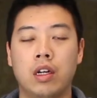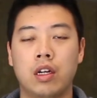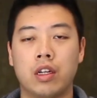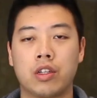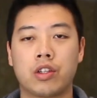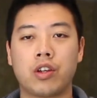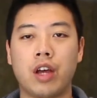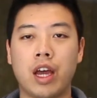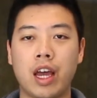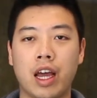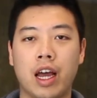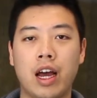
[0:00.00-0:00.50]

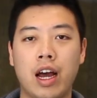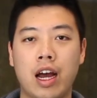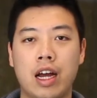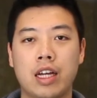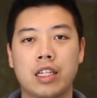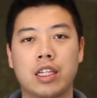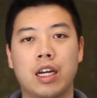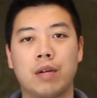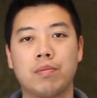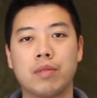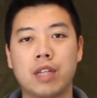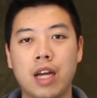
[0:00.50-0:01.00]
So hey
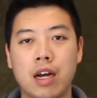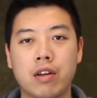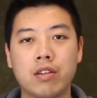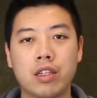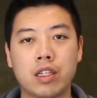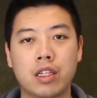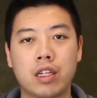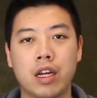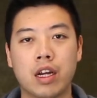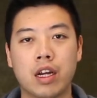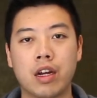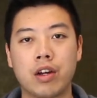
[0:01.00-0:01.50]
guys, I'm
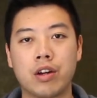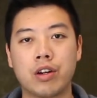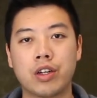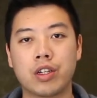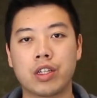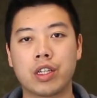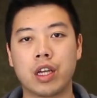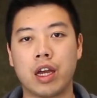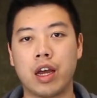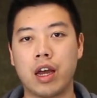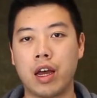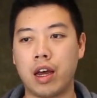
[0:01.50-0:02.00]

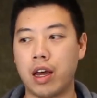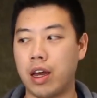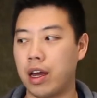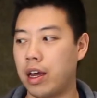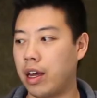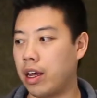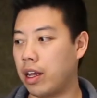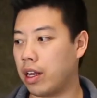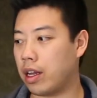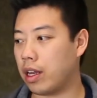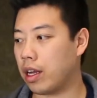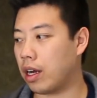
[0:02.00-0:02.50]
downstairs,
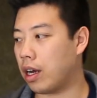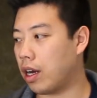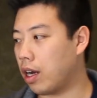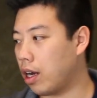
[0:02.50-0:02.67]
and